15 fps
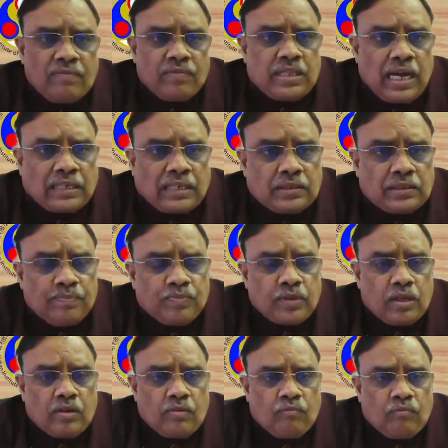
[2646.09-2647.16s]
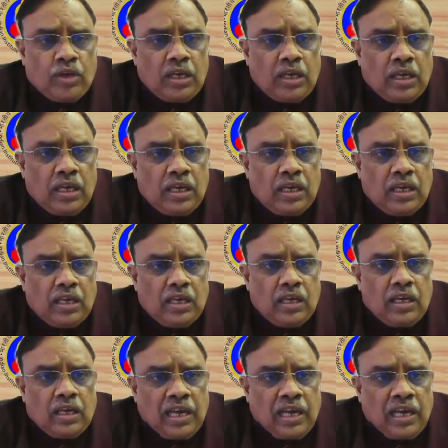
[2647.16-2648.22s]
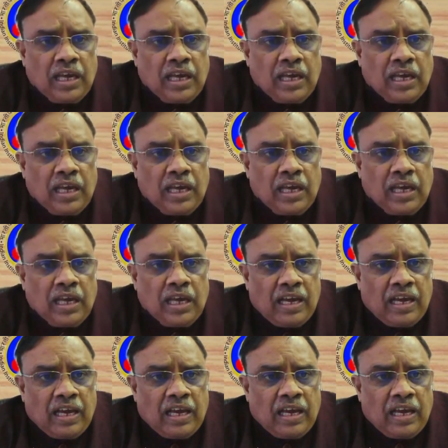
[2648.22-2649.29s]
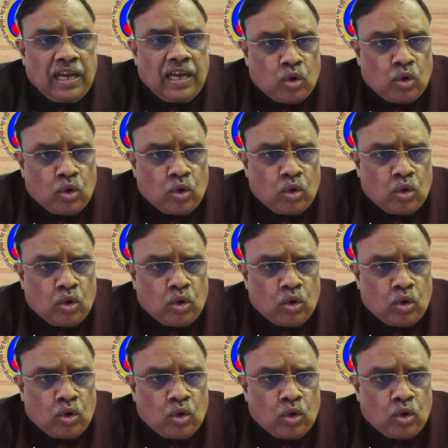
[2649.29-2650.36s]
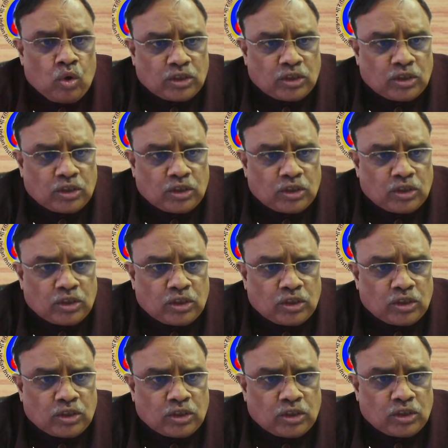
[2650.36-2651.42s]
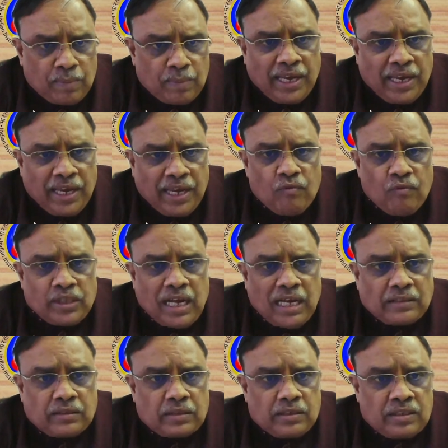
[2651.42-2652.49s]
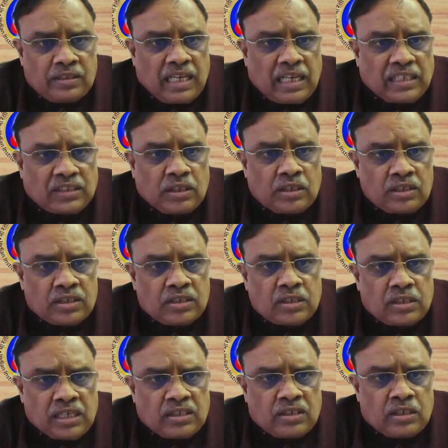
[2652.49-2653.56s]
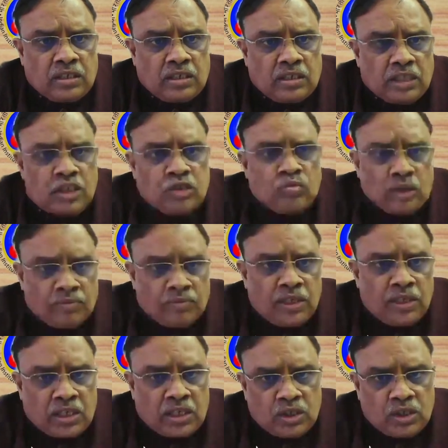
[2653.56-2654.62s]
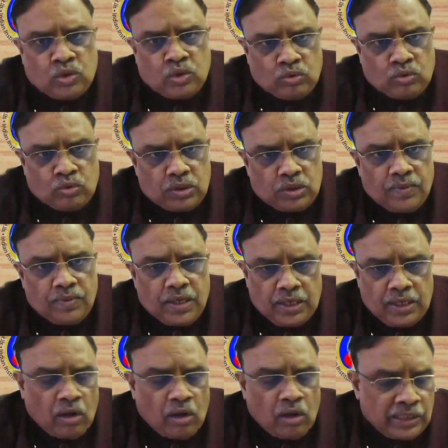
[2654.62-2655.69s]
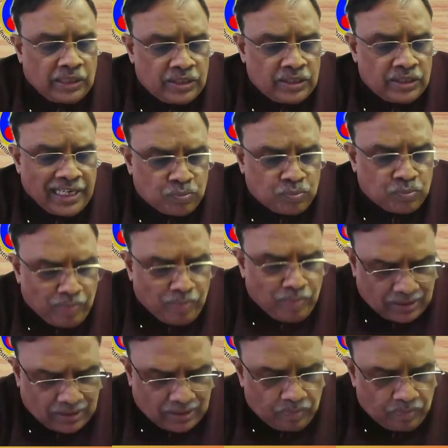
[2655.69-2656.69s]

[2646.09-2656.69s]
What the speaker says: With that, we have large growth poised to grow in a very big way. For that, disaster risk reduction is one of the key issues in all the design aspects.